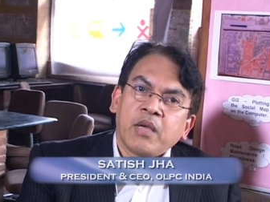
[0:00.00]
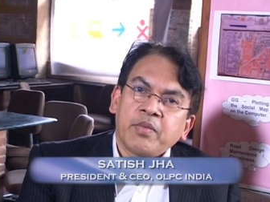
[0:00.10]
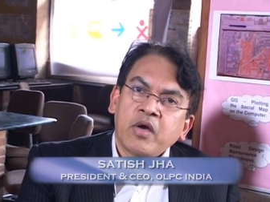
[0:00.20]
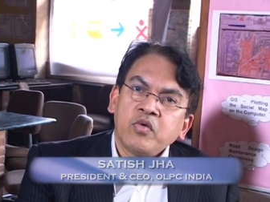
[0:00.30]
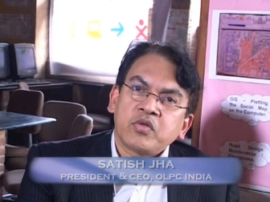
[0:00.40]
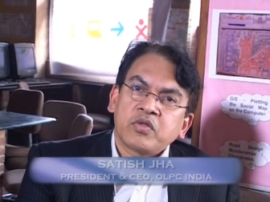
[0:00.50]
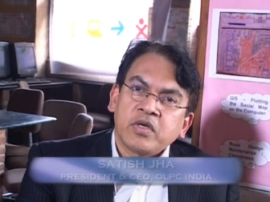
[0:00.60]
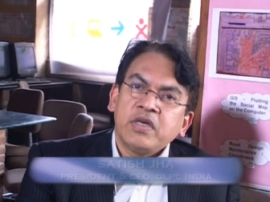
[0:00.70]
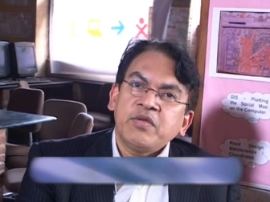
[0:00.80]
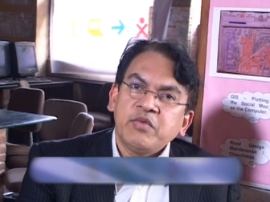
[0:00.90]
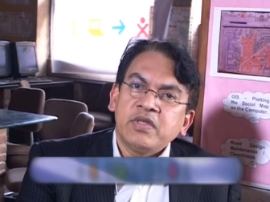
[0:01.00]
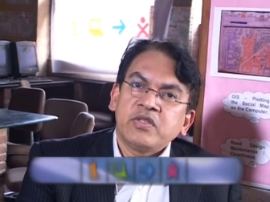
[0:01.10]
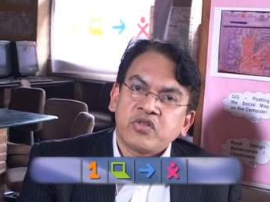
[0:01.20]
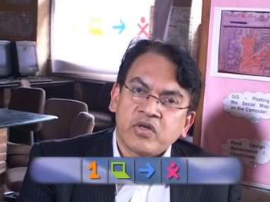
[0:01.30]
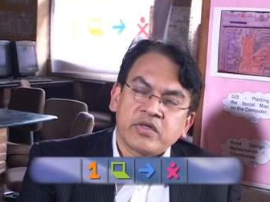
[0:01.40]
about 30
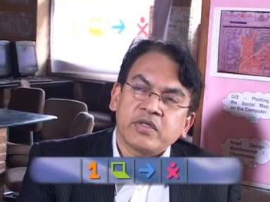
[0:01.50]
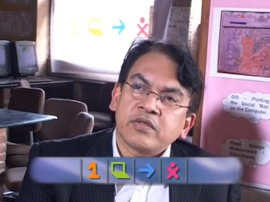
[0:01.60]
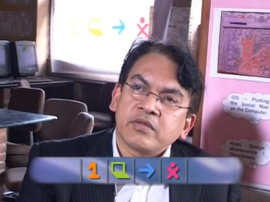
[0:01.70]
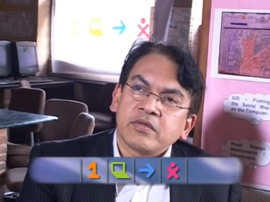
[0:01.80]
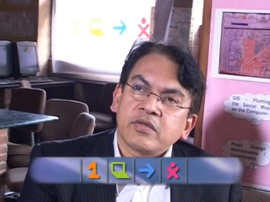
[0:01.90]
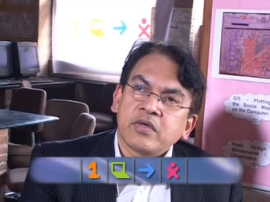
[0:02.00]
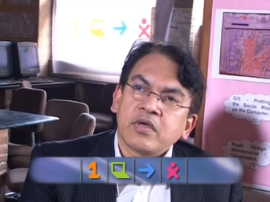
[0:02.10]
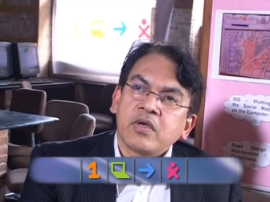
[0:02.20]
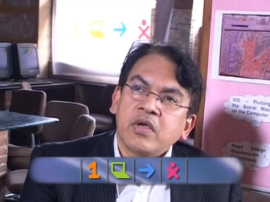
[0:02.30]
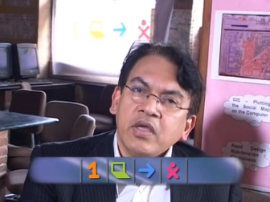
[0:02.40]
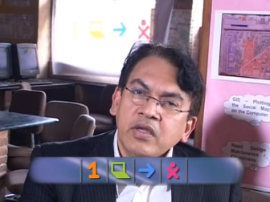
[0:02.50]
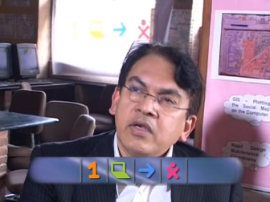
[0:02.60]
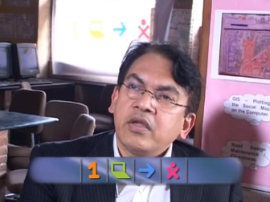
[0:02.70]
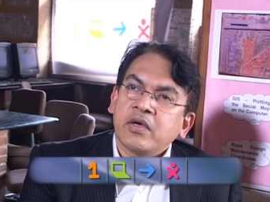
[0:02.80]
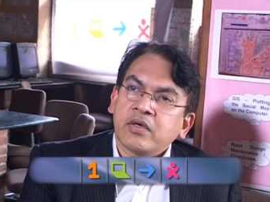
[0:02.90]
million children in
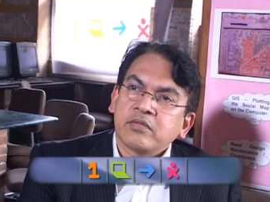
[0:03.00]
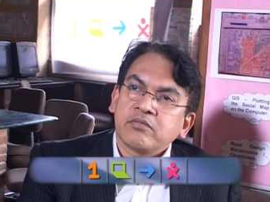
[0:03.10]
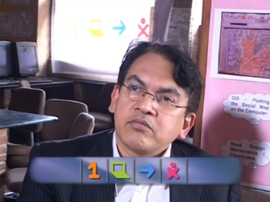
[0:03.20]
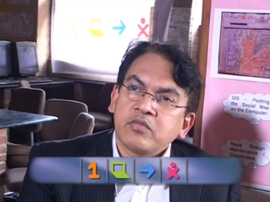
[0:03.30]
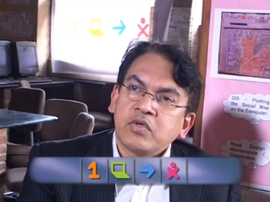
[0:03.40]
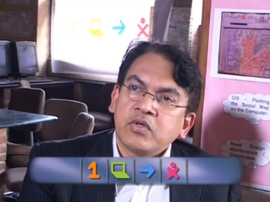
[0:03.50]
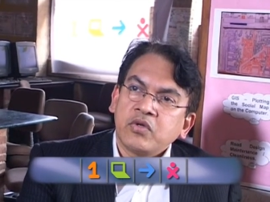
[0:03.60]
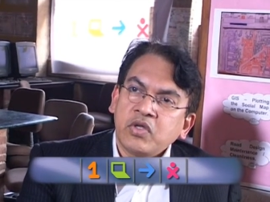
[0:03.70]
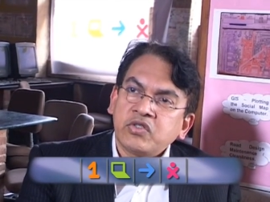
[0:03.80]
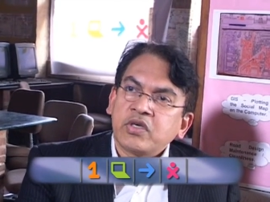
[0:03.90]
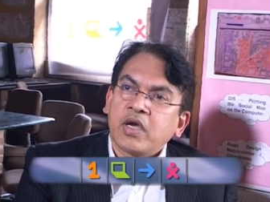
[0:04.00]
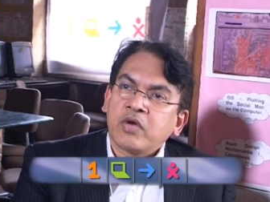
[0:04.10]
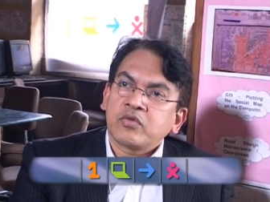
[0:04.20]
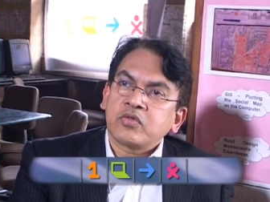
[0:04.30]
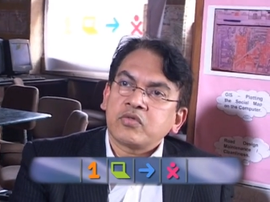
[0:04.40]
India reaching
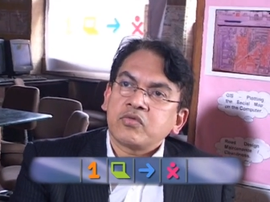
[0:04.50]
out